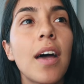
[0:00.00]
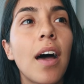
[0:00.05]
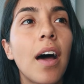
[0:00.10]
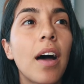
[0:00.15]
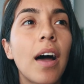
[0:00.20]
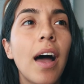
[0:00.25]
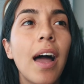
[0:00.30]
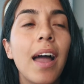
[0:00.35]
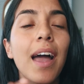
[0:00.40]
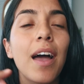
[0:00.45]

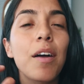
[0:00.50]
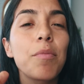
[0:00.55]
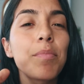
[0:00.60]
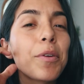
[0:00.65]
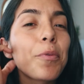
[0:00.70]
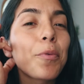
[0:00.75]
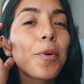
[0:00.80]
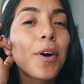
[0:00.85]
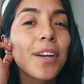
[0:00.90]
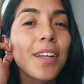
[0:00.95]
I have
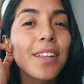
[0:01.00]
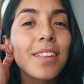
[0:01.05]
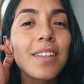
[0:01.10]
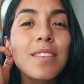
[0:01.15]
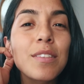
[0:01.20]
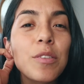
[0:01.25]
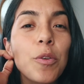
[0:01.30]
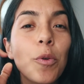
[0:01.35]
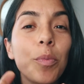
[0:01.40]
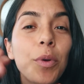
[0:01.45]
been wanting
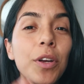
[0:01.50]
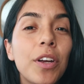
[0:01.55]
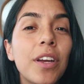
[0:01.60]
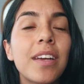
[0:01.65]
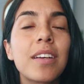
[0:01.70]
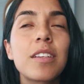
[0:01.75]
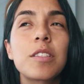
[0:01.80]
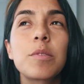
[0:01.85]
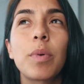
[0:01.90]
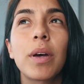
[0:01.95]
these hoop
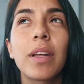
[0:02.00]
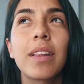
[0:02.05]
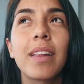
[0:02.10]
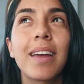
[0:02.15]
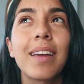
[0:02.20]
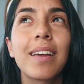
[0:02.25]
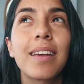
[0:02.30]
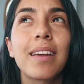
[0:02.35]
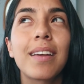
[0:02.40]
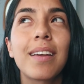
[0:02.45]
earrings, but
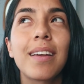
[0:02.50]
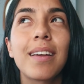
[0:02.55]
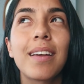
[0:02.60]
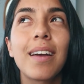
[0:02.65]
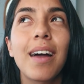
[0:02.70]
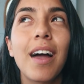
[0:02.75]
like